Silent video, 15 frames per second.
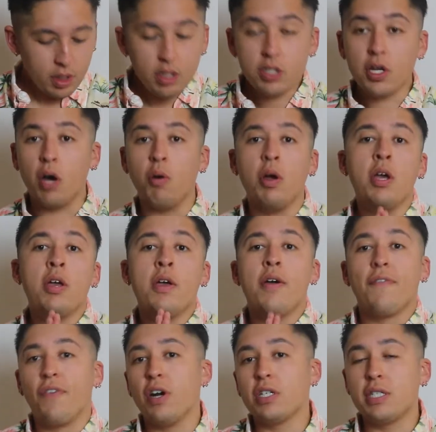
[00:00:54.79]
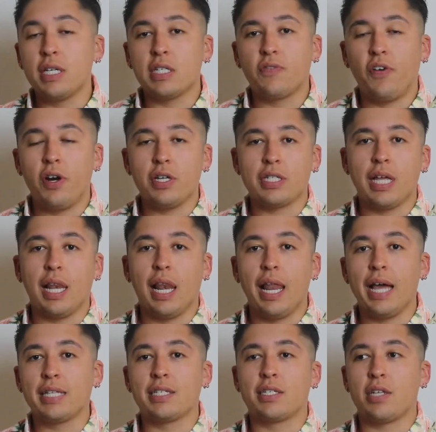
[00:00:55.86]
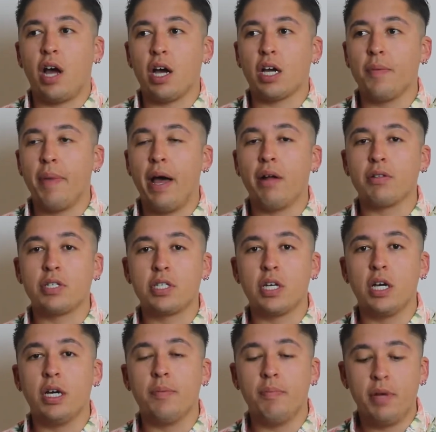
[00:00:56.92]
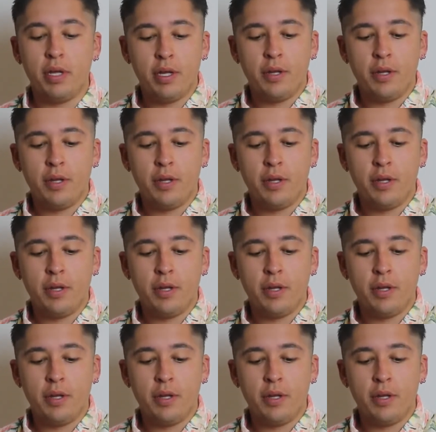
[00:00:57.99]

So first things first, let's talk about some